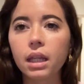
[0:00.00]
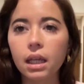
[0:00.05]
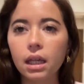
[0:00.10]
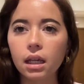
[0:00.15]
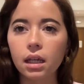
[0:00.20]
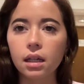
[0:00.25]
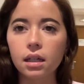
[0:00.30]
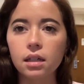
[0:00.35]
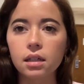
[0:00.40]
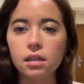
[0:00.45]

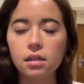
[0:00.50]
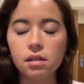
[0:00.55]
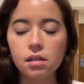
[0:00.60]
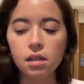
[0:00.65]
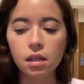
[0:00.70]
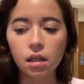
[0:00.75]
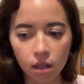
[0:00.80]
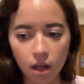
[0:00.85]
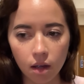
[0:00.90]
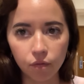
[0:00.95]

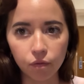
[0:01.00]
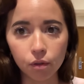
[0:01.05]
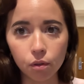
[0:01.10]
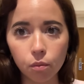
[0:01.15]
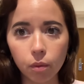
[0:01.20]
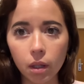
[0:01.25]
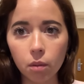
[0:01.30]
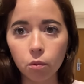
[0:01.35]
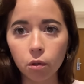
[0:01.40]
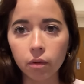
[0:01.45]
And I feel
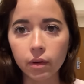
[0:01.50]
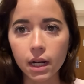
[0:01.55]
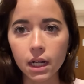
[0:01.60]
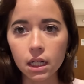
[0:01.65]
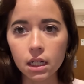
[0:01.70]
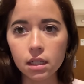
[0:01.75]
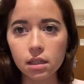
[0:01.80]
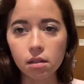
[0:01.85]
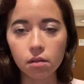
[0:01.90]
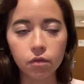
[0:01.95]
way more
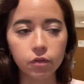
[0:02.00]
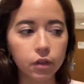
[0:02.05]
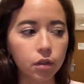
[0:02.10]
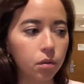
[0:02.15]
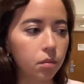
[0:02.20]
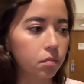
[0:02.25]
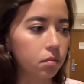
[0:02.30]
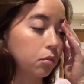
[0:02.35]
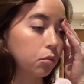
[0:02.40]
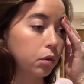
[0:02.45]
ready to
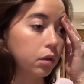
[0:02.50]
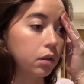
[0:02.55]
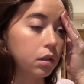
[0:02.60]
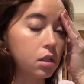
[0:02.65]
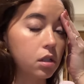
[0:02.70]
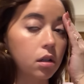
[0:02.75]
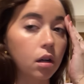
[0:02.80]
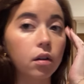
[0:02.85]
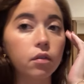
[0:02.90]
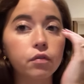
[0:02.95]
film. We
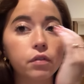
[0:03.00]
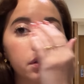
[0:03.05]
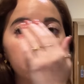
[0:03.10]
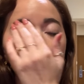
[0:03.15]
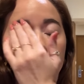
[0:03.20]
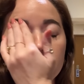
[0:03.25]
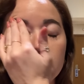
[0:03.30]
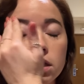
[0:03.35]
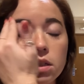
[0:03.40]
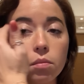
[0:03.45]
start
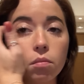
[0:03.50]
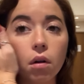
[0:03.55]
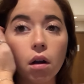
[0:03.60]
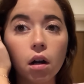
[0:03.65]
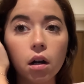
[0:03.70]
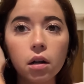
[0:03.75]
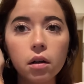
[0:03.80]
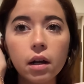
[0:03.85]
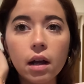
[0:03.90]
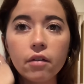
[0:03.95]
filming tomorrow.